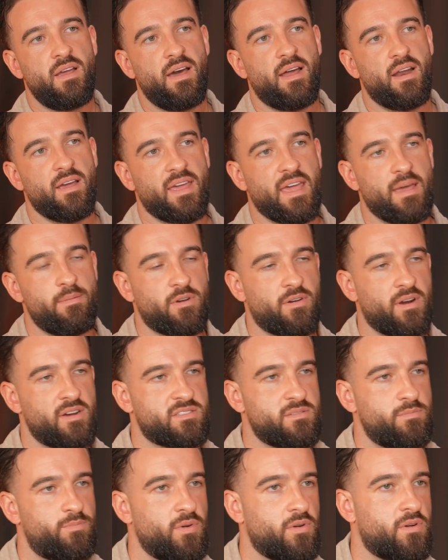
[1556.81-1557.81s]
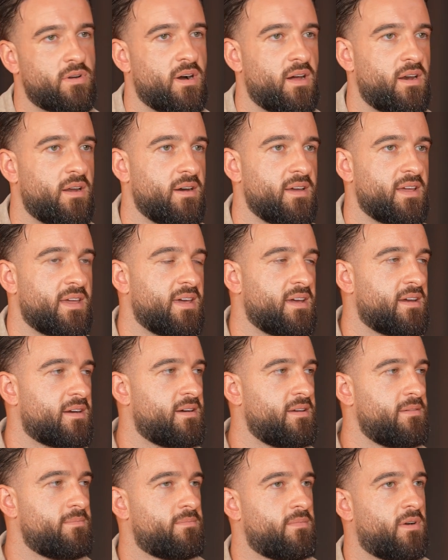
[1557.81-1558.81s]
And I came across a book called
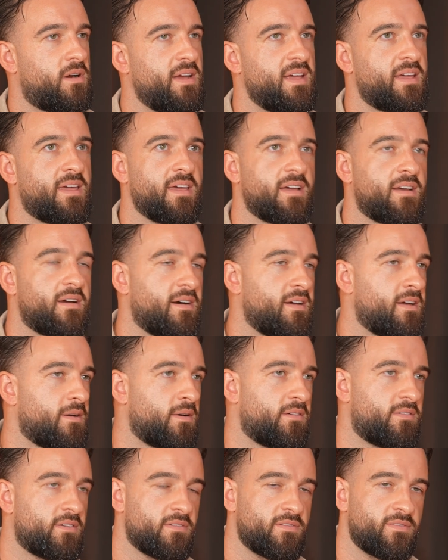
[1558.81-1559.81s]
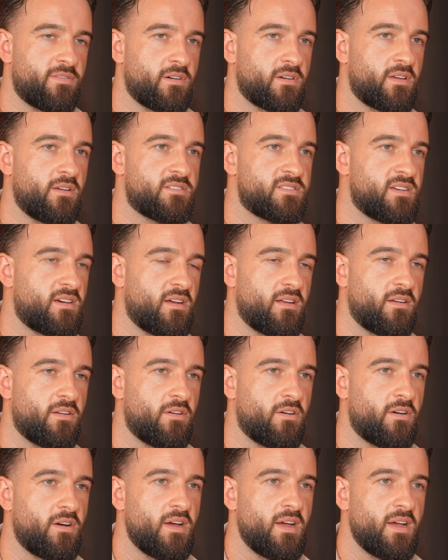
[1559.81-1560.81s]
Ikigai, however the you said, I don't
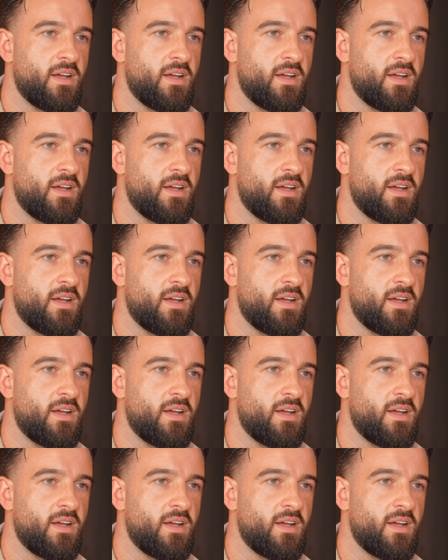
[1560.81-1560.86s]
know,